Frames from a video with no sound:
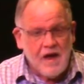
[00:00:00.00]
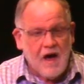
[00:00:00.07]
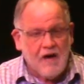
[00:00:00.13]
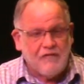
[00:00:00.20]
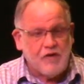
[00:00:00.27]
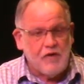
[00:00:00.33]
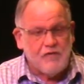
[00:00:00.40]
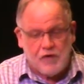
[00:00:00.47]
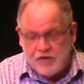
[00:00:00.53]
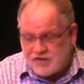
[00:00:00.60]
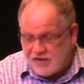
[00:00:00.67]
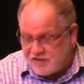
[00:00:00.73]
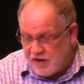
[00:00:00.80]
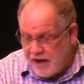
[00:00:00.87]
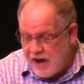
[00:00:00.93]
A few
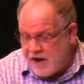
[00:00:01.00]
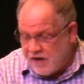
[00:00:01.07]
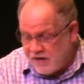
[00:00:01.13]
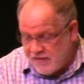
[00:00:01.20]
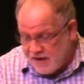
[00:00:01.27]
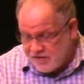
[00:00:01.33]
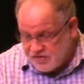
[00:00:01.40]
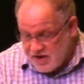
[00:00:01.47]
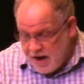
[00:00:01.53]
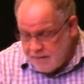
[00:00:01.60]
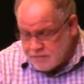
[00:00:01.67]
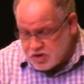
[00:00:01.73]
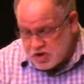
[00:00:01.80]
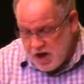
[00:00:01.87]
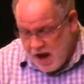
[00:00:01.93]
verses later, in that
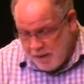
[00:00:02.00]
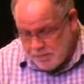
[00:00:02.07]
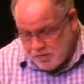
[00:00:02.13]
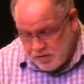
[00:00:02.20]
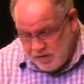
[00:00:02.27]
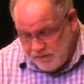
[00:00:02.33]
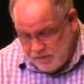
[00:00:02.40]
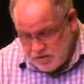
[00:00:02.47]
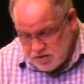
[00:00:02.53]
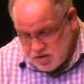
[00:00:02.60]
same chapter,